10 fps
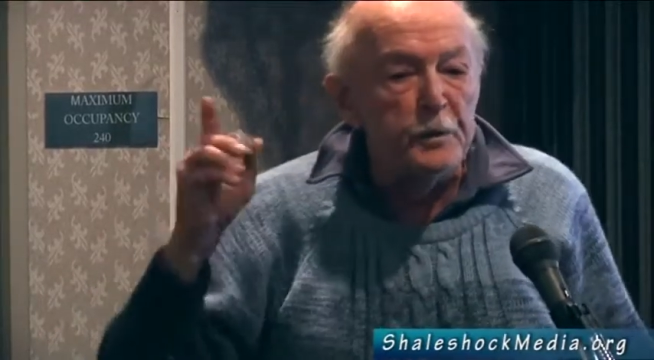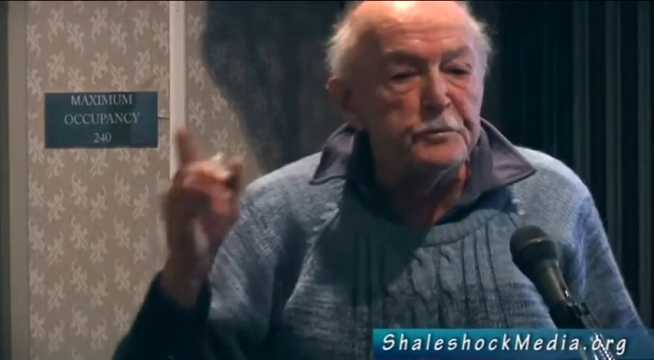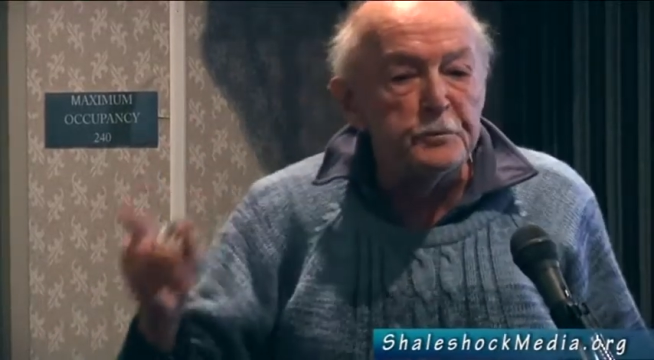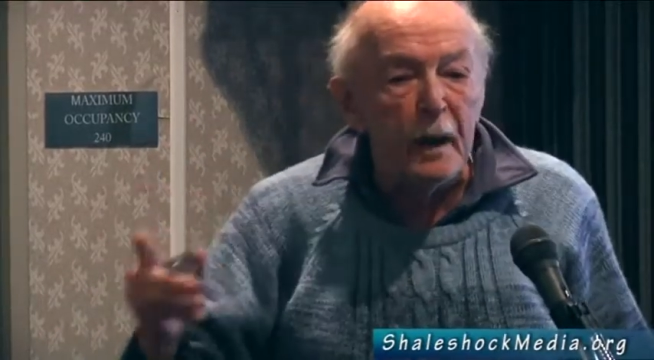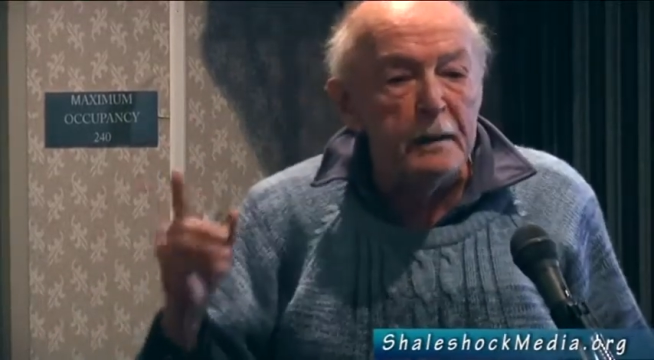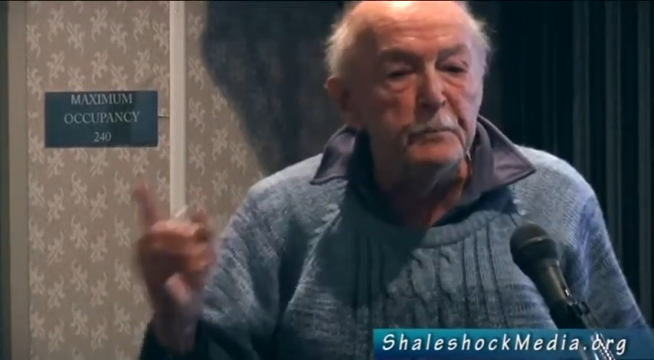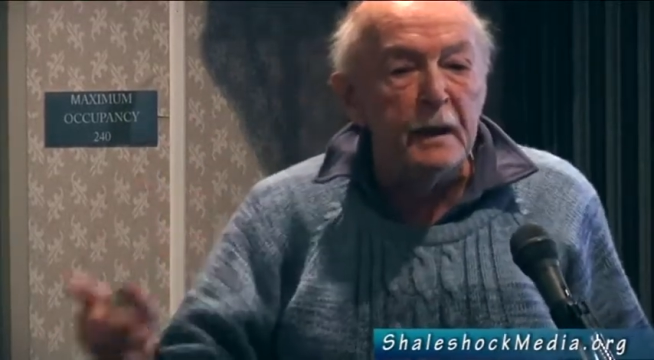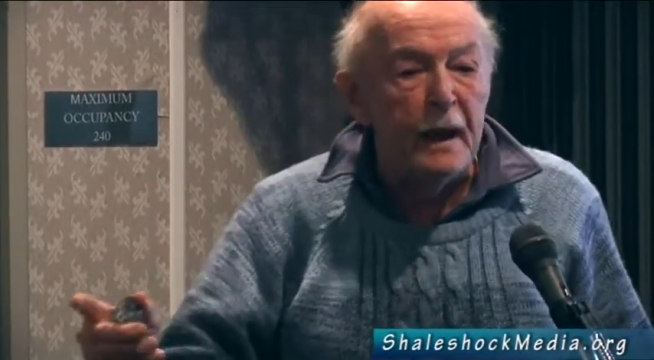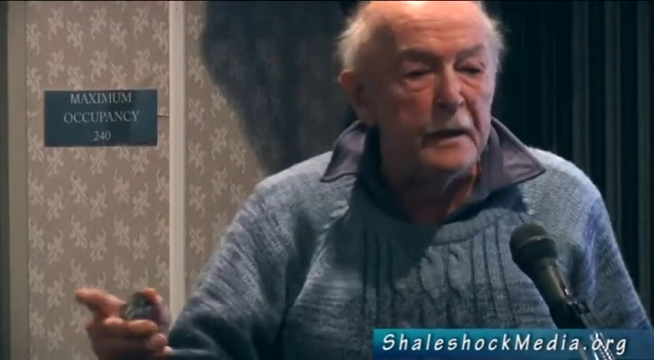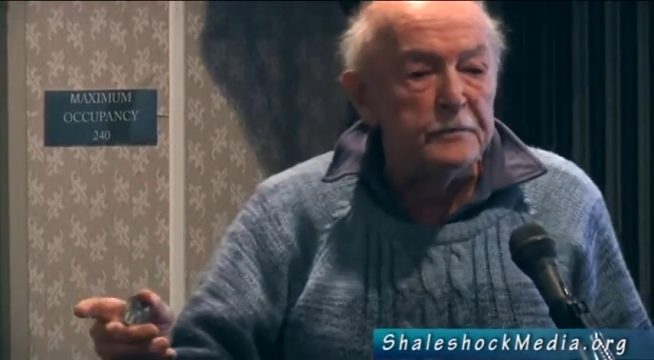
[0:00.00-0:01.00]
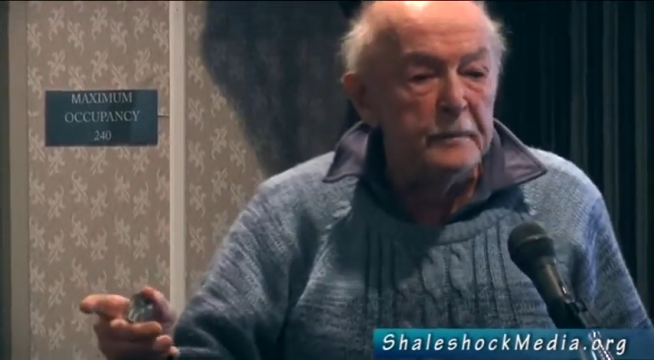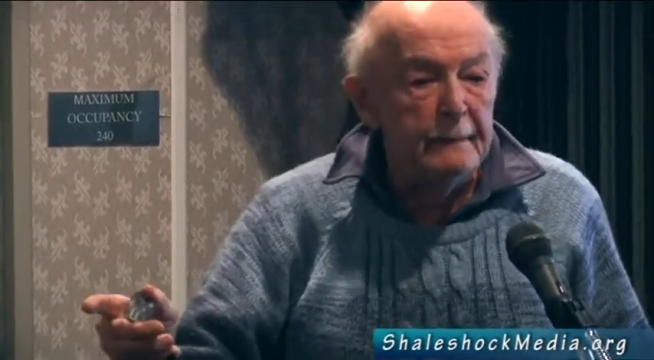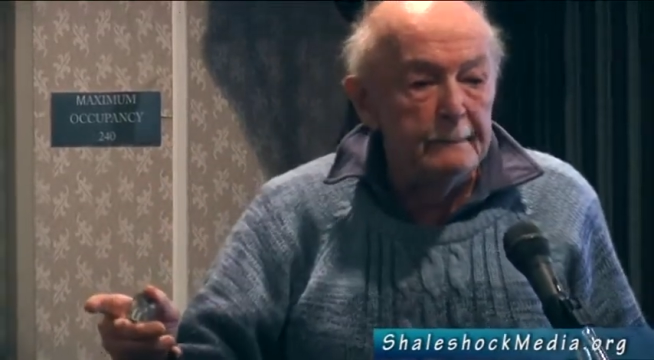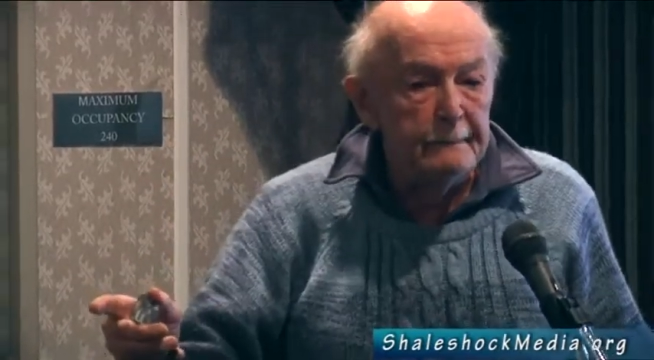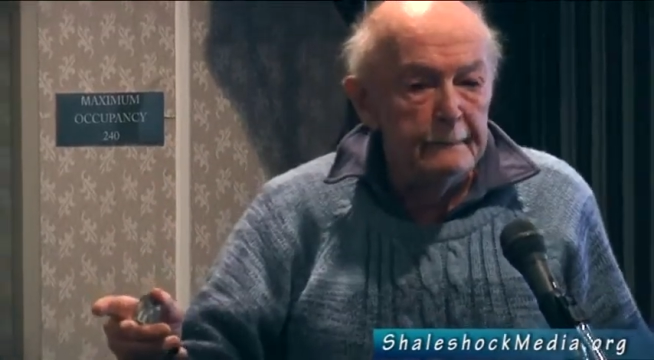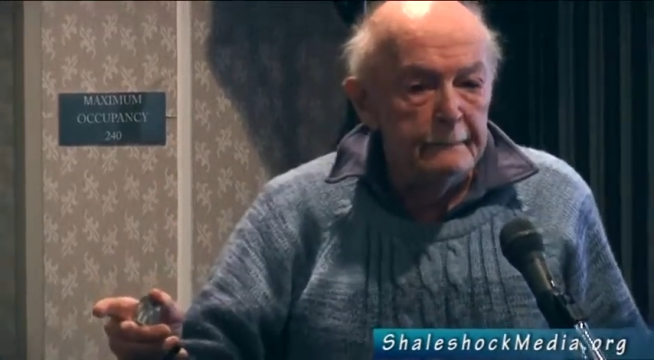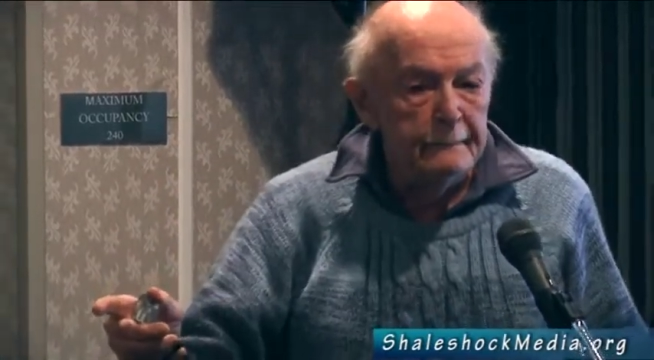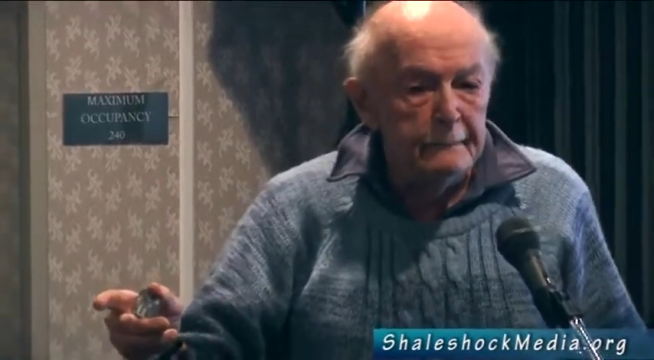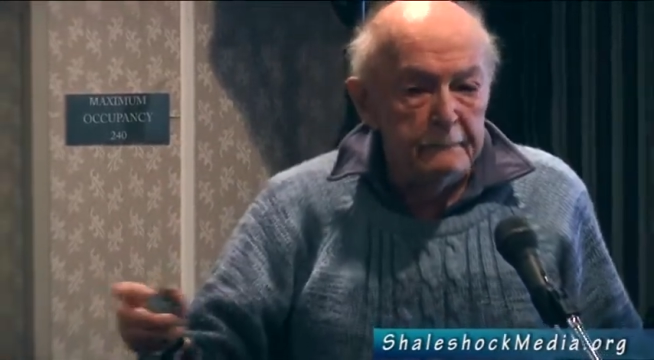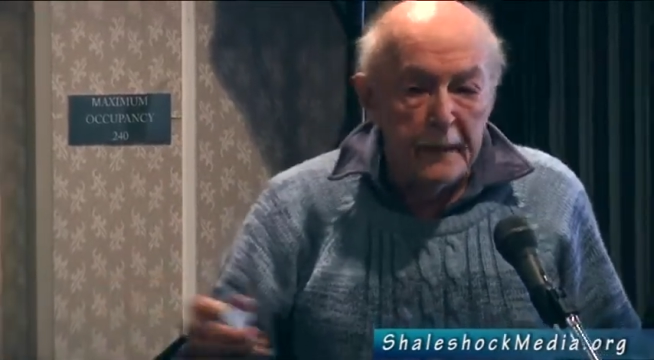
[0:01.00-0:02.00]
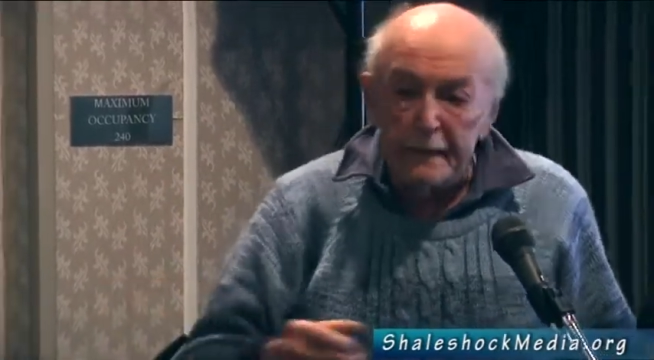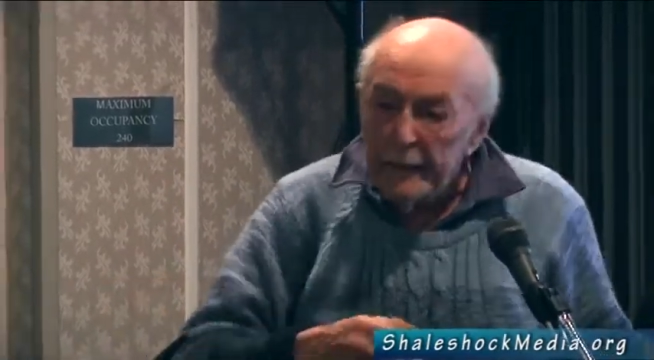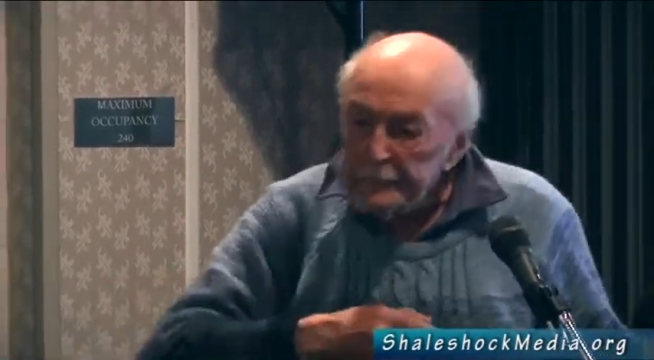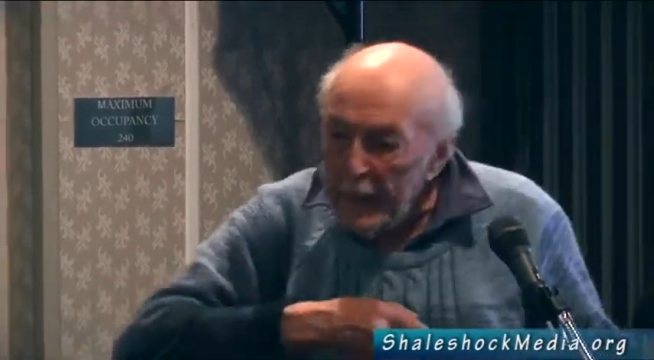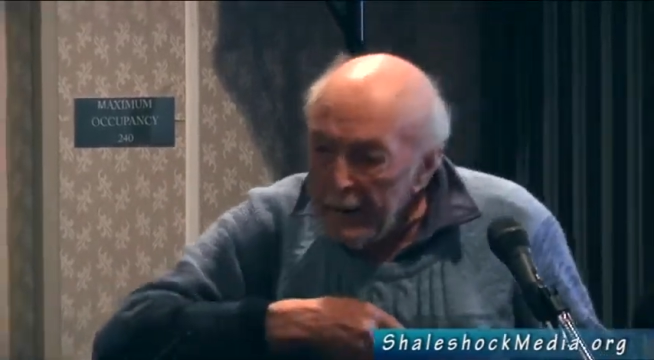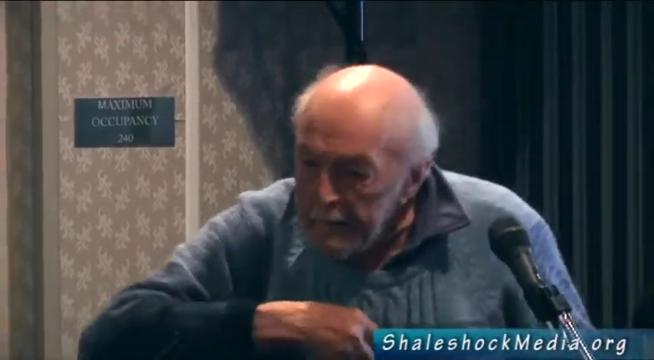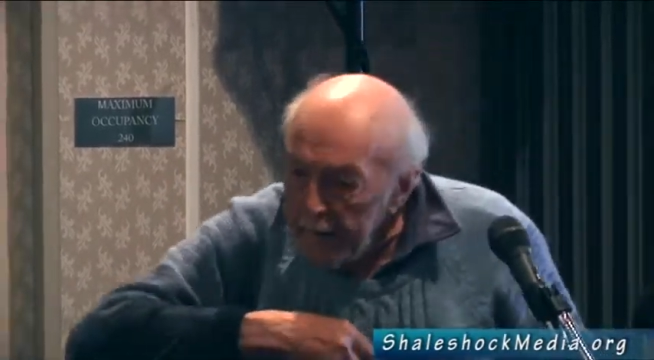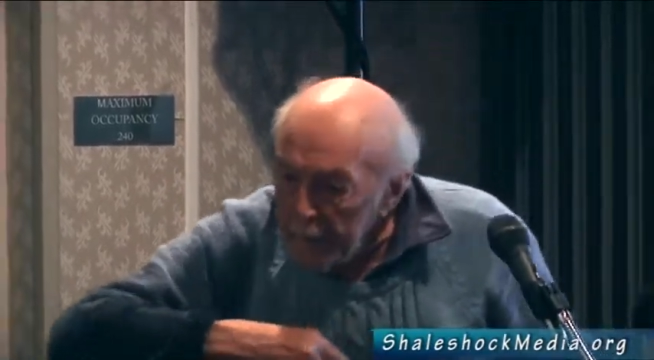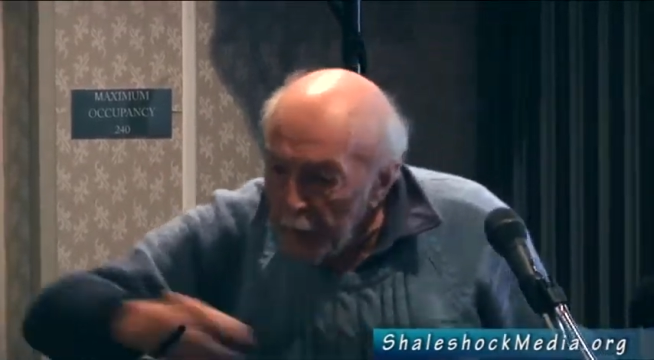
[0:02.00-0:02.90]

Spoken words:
with striped bass. They cut that net